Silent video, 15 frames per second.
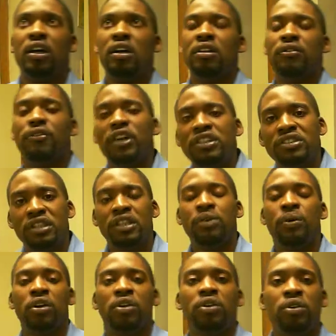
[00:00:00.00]
First thing you
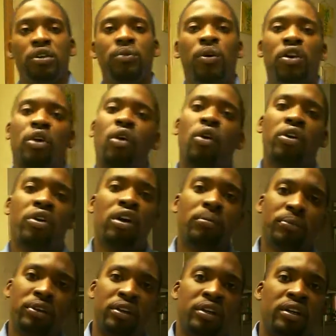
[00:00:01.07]
want to do, you want to order
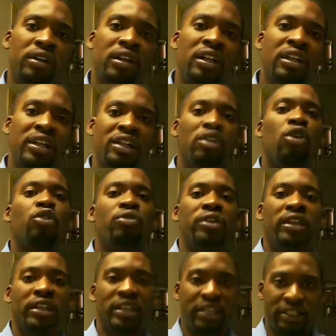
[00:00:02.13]
up your clean
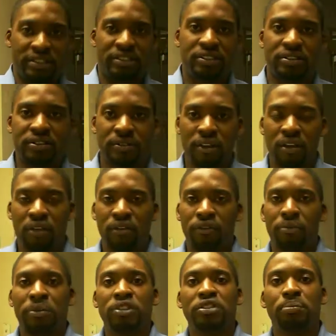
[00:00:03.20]
O-ring kits
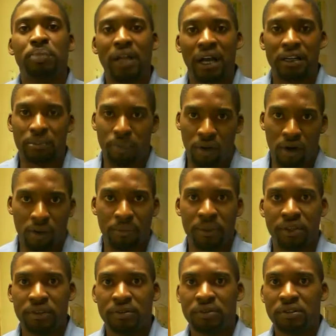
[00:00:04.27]
from your supply
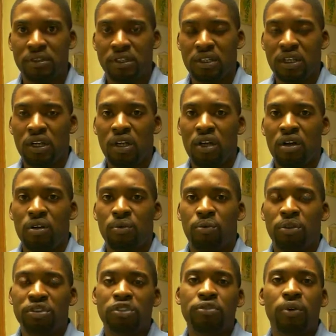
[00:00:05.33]
department.
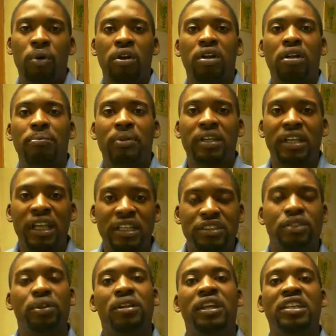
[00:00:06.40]
Once you've ordered up your
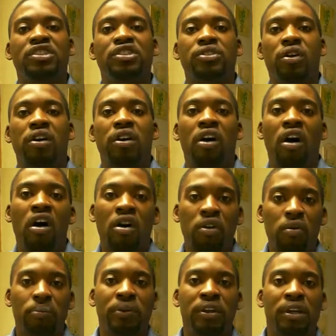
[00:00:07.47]
kits, you can then start
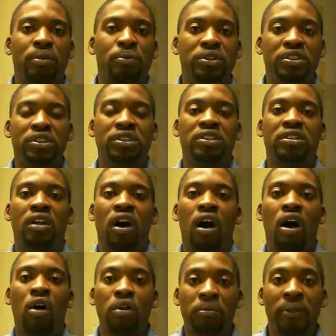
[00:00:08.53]
AutoPM, which is an
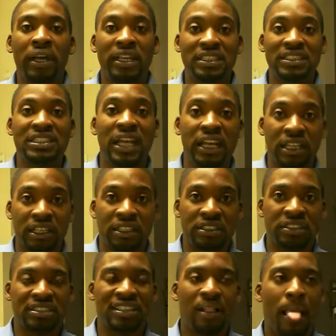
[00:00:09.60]
automated
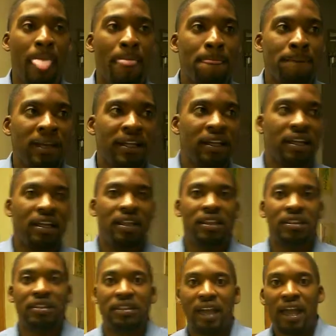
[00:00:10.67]
checklist
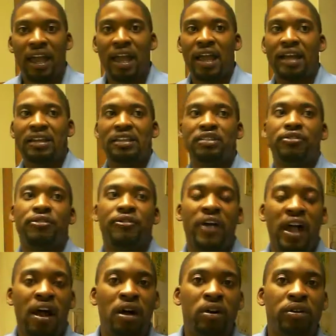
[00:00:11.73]
that is
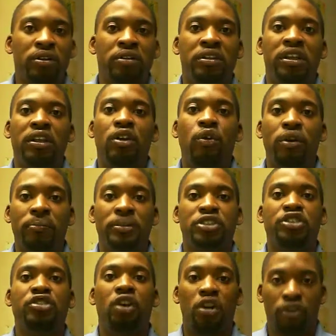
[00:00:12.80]
found on the equipment
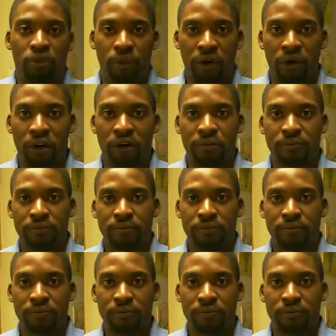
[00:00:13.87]
software.